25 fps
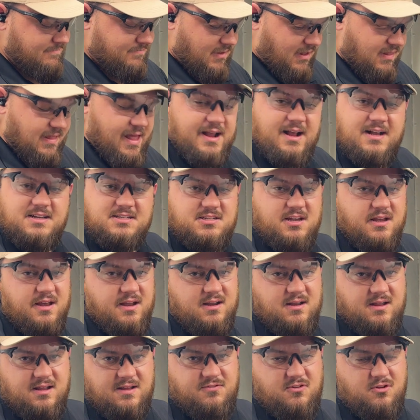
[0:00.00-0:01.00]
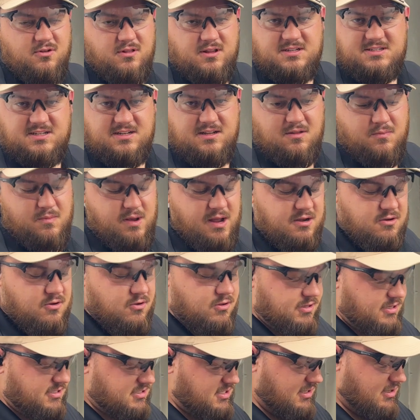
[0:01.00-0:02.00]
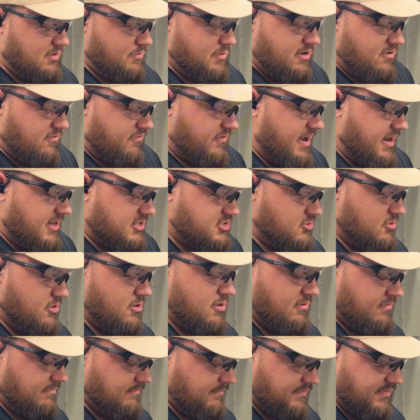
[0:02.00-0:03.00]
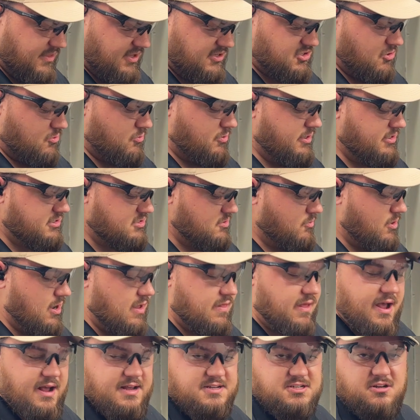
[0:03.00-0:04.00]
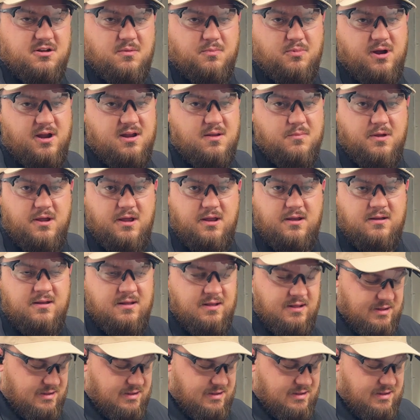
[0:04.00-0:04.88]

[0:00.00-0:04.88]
like I said, if you listen to the manual, listen to the manufacturer, there's a reason why they ask you to break them in.